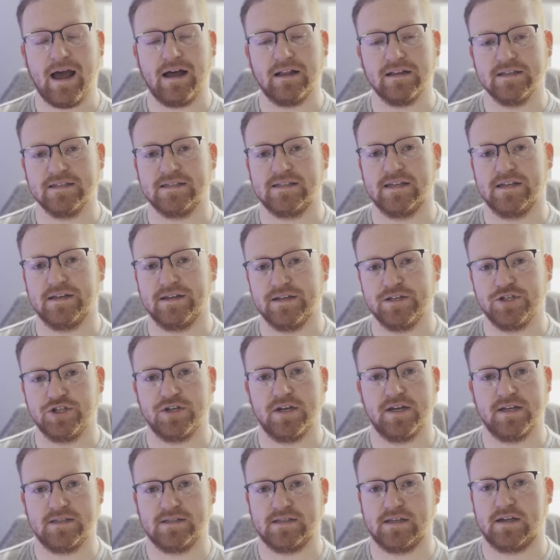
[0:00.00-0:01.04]
Alice
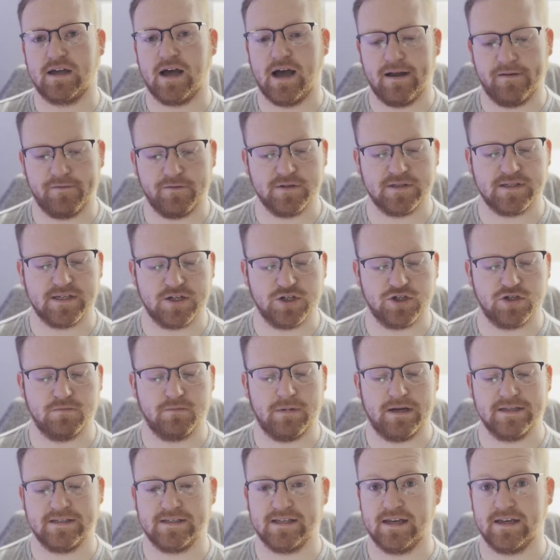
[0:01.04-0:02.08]
initiates the conversation
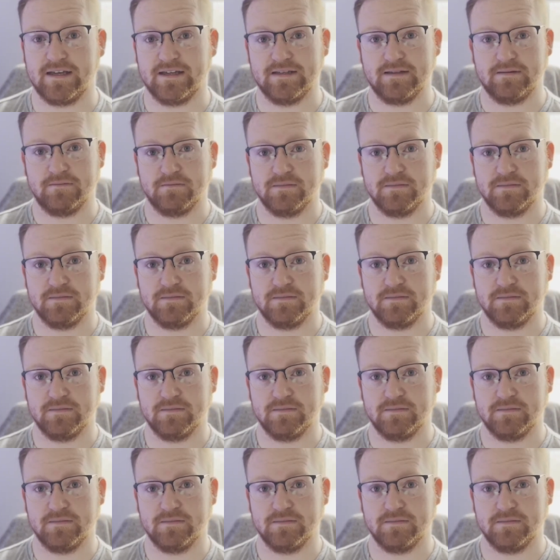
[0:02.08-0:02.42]
by saying